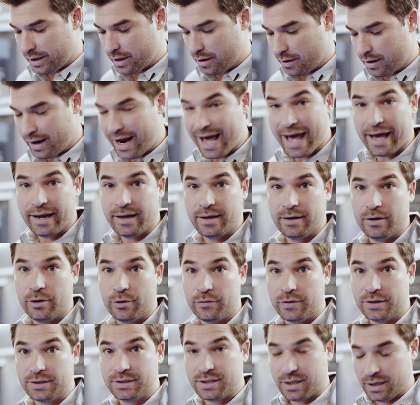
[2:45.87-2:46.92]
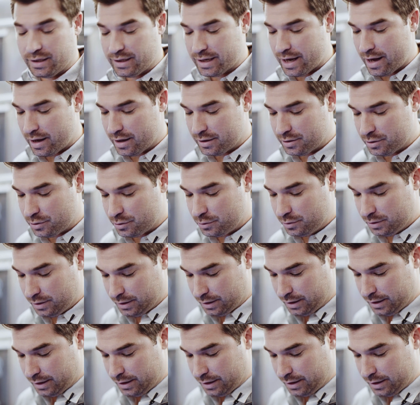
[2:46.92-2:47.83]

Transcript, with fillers: We are headed over to Yahoo.